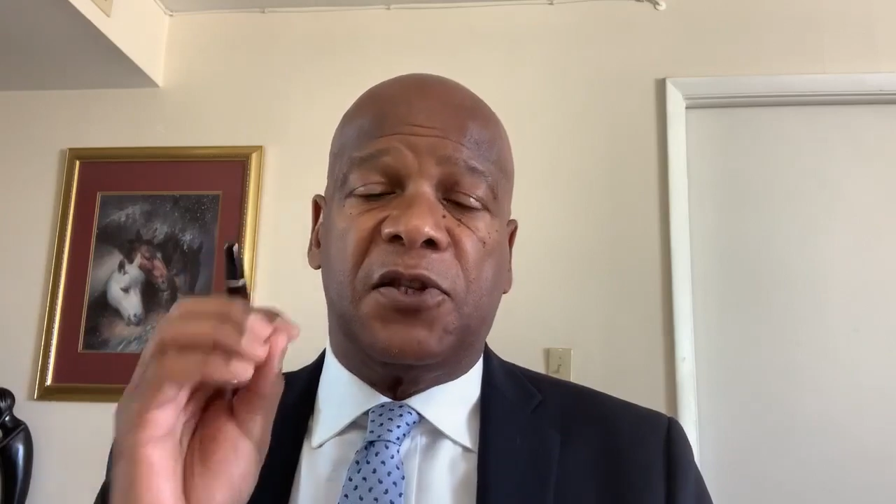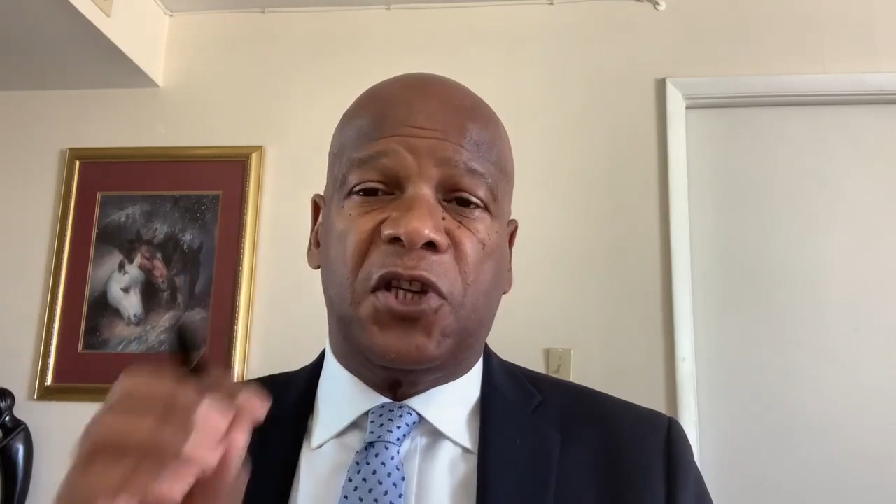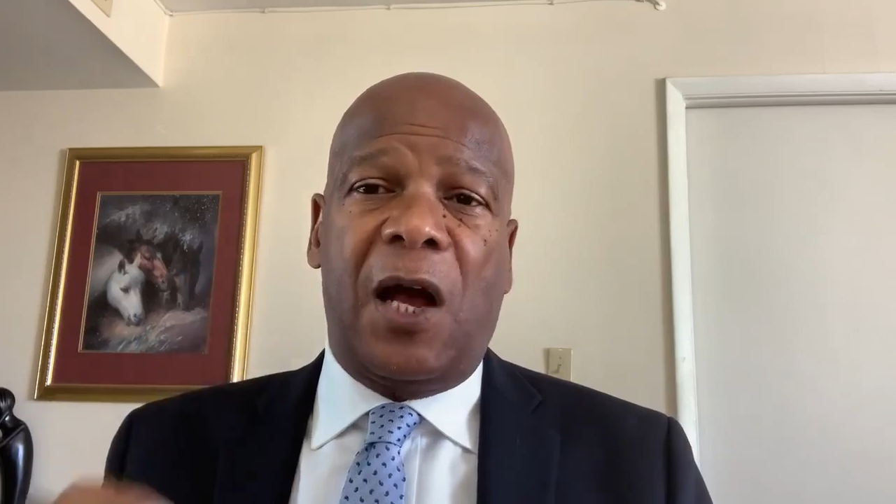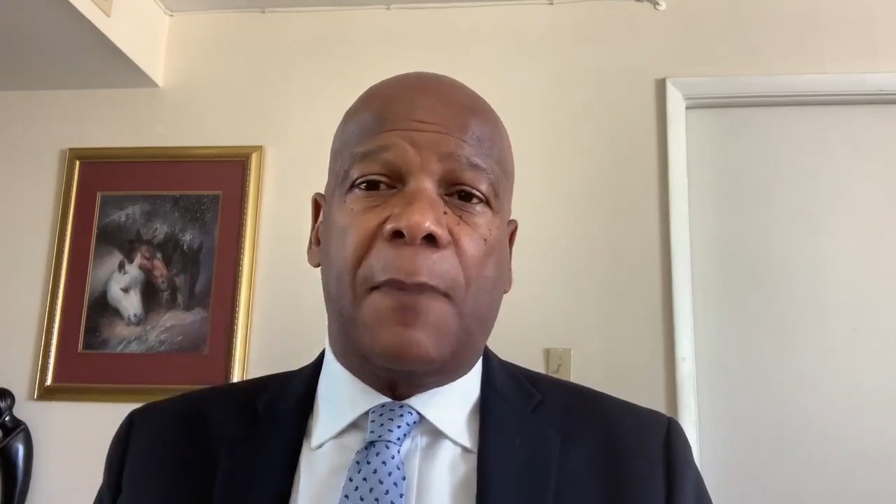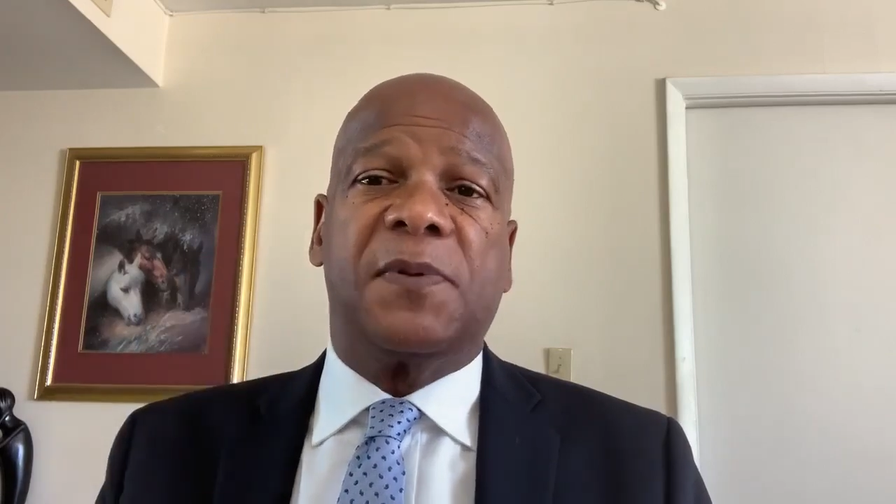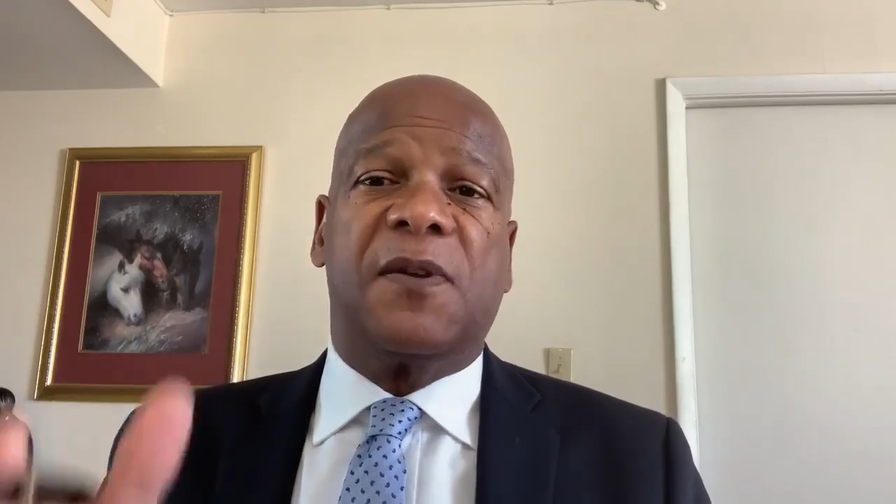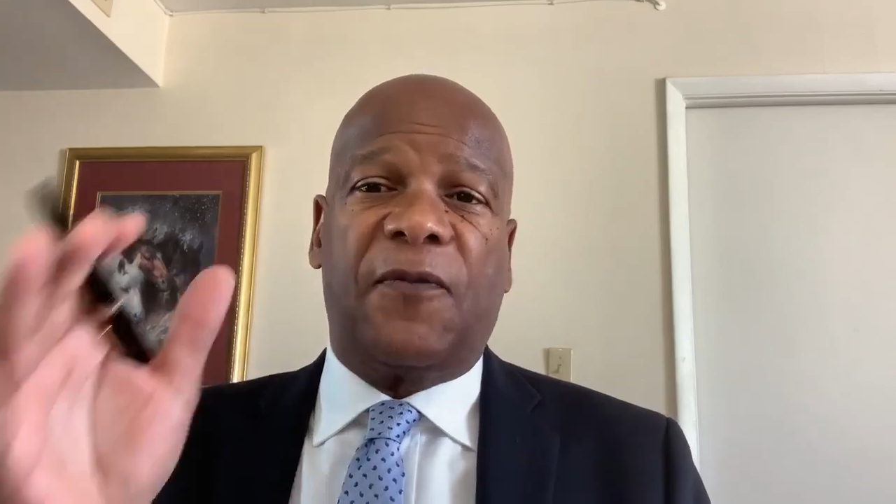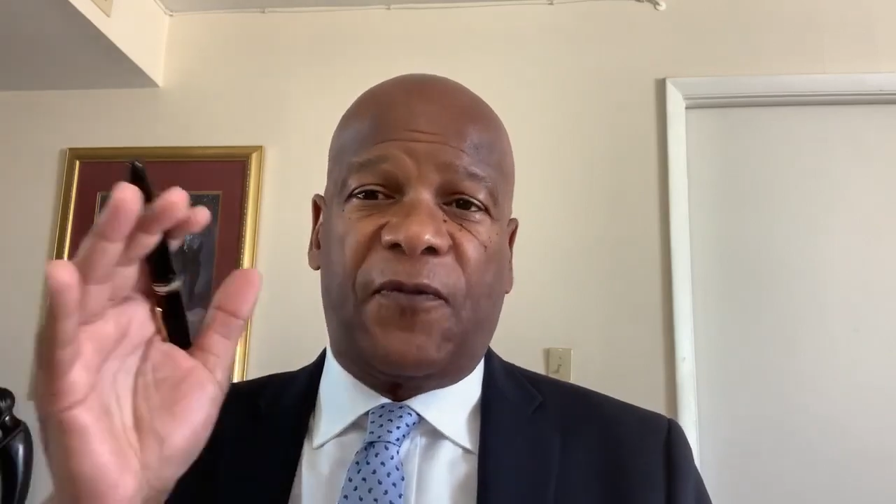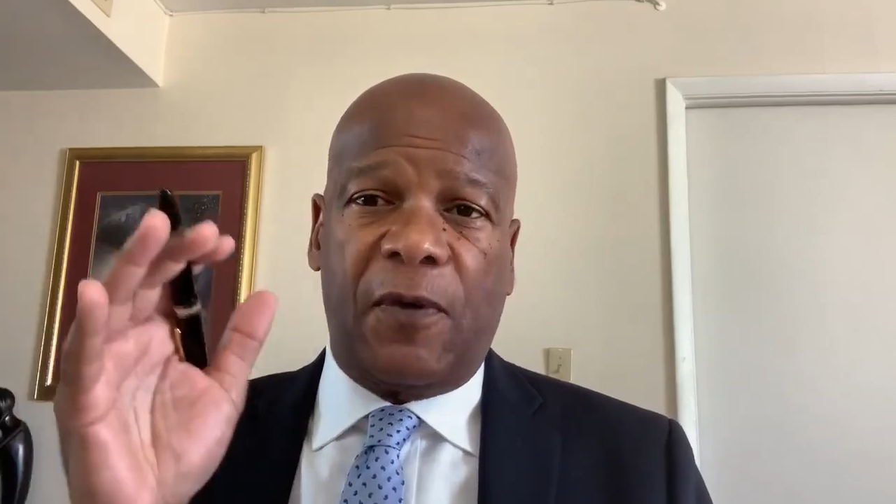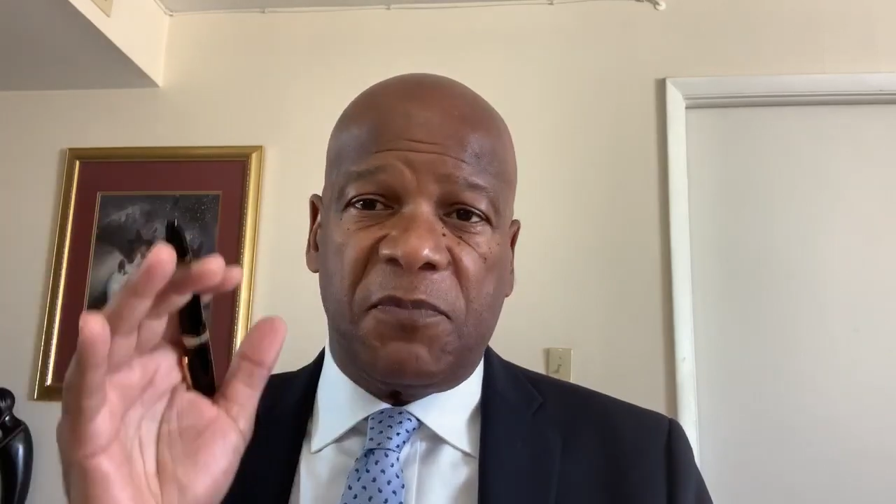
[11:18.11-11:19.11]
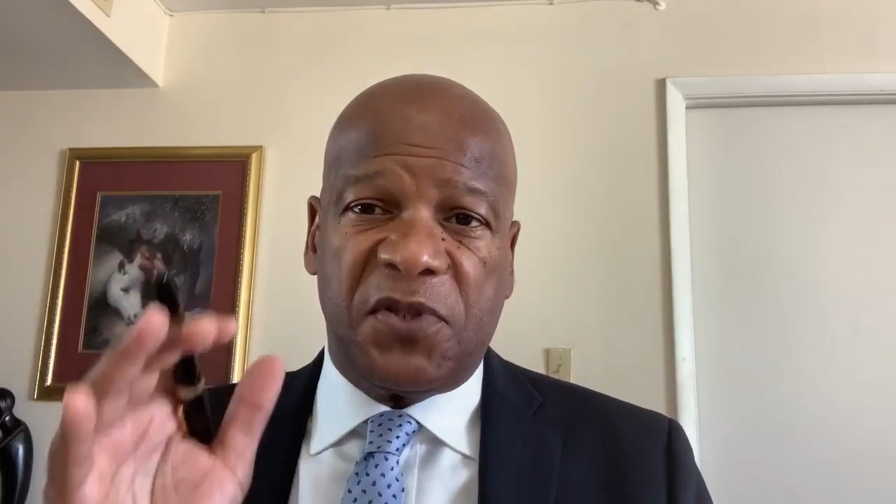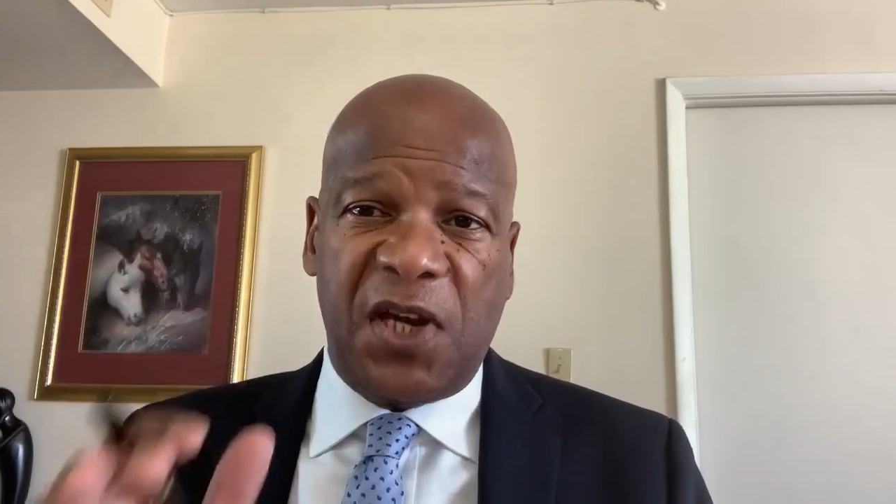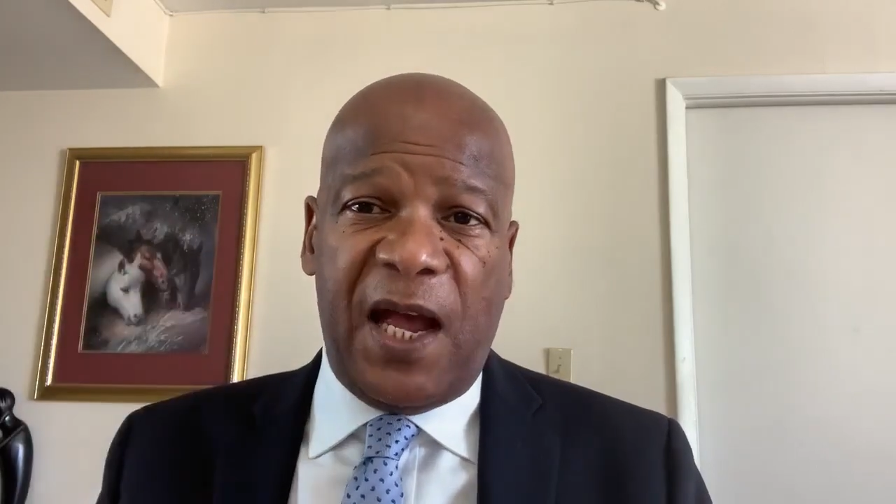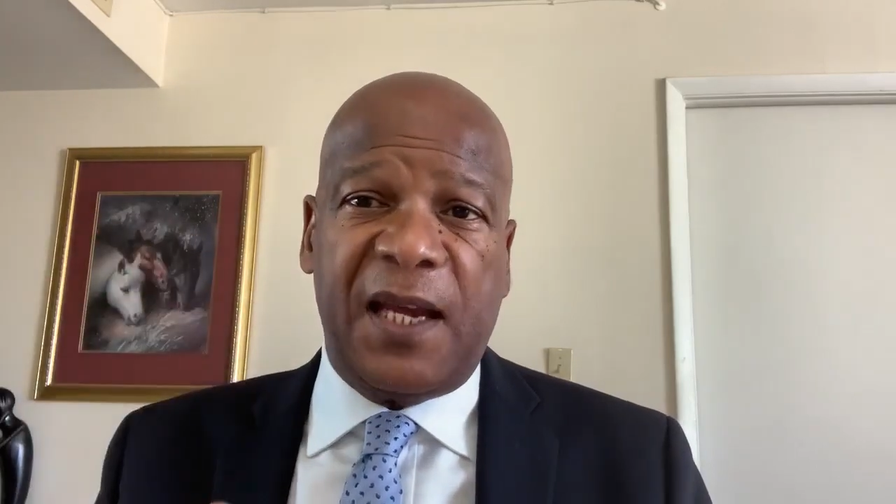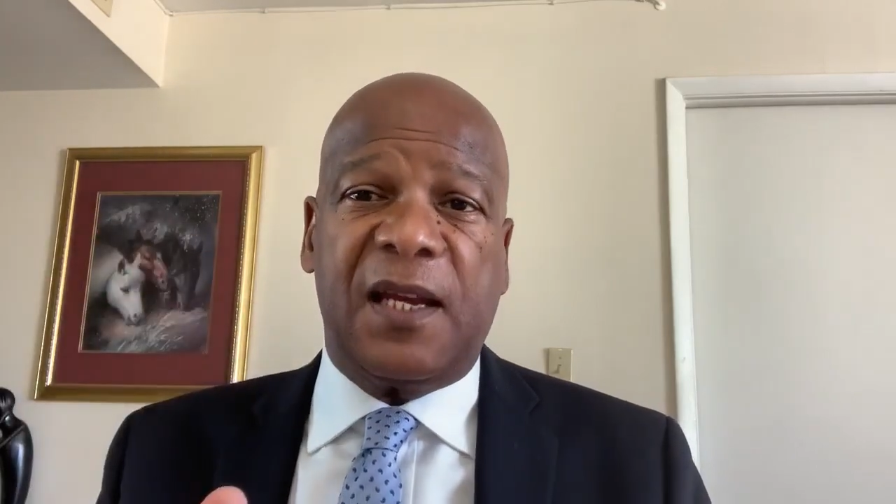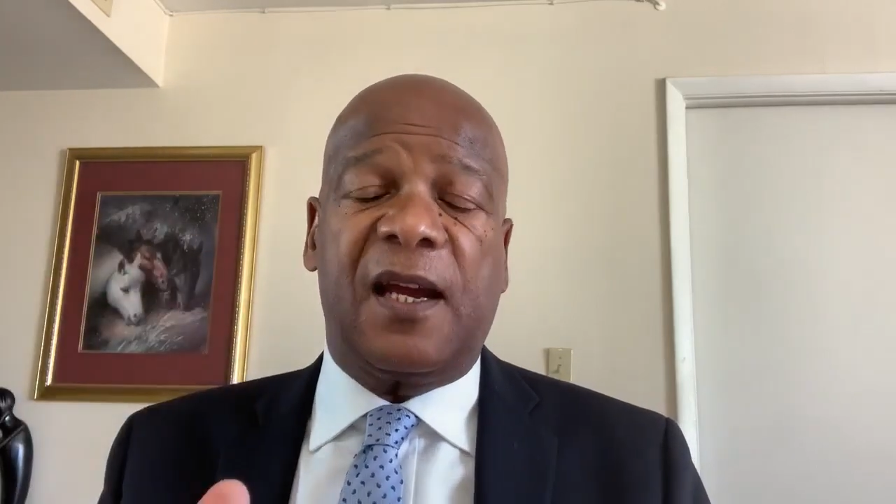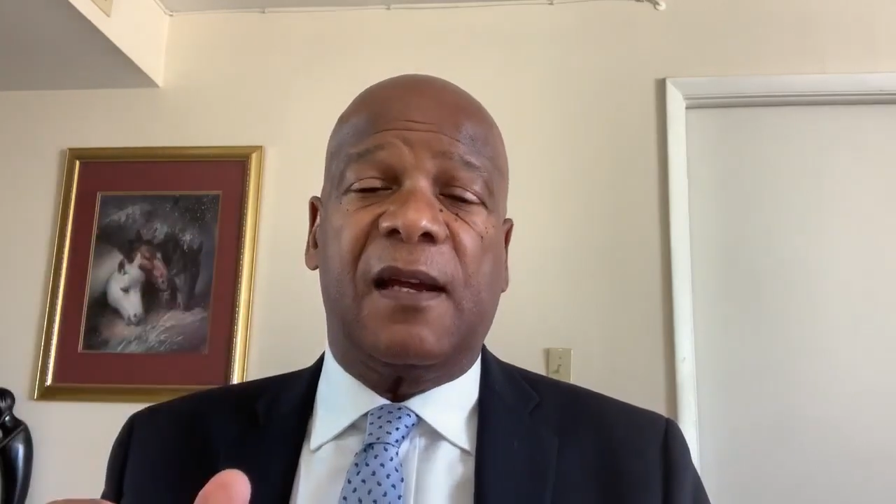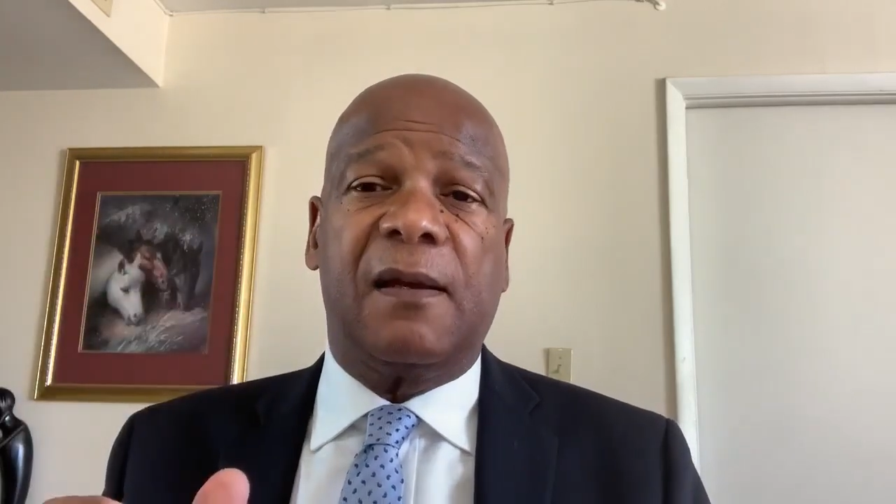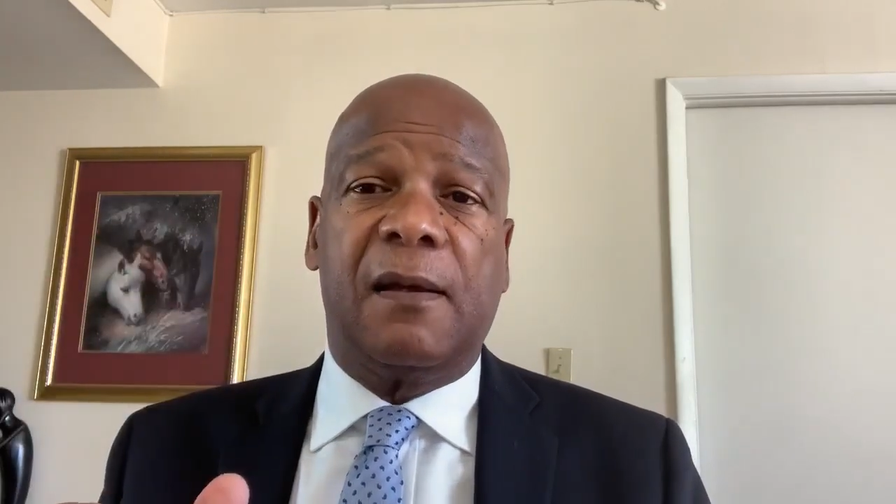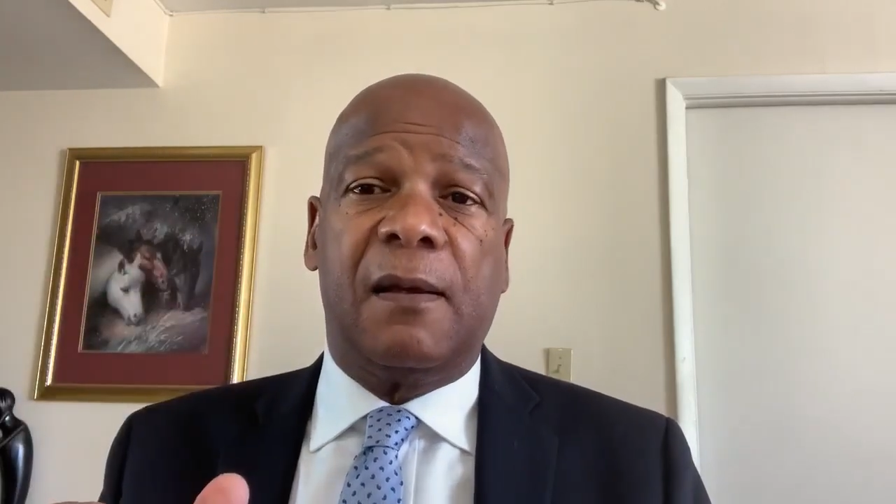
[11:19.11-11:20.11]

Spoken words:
jobs from China